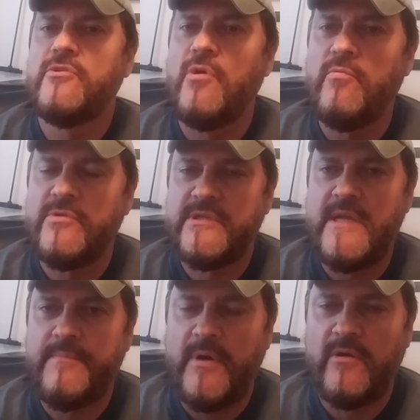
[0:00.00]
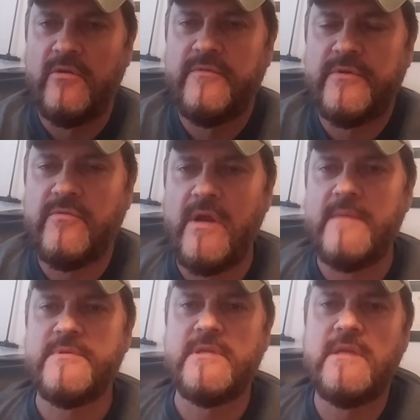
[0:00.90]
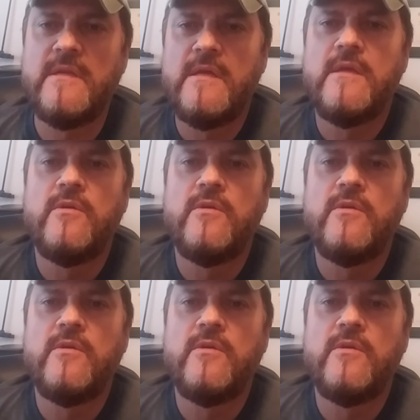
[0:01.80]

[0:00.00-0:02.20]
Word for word: Don't step all over the crime scene.